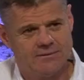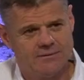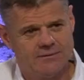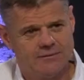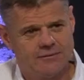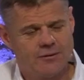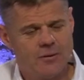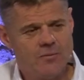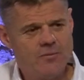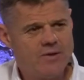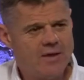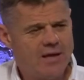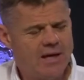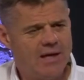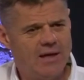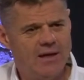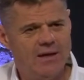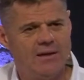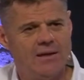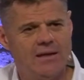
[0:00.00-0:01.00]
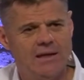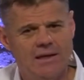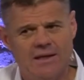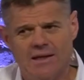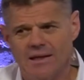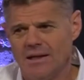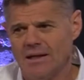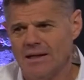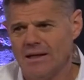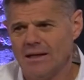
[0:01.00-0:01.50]
From there,
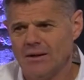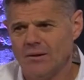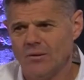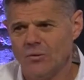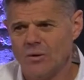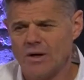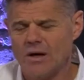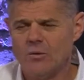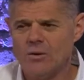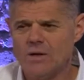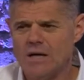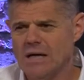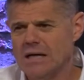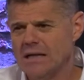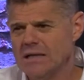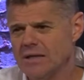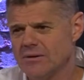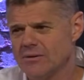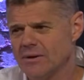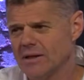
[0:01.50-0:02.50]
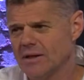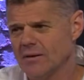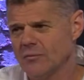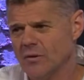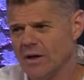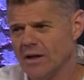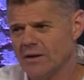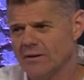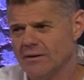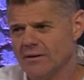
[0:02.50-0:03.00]
what I would highly
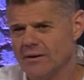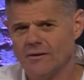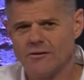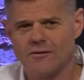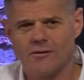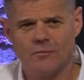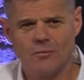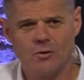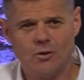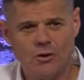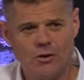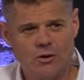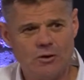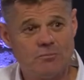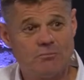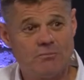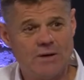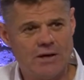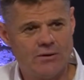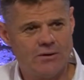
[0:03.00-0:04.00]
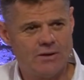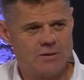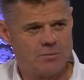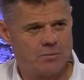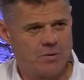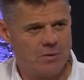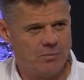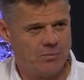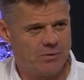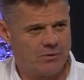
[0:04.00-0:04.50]
recommend is some good marriage
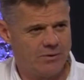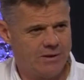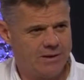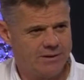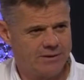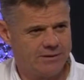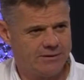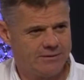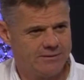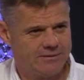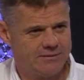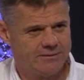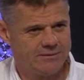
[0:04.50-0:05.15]
preparation.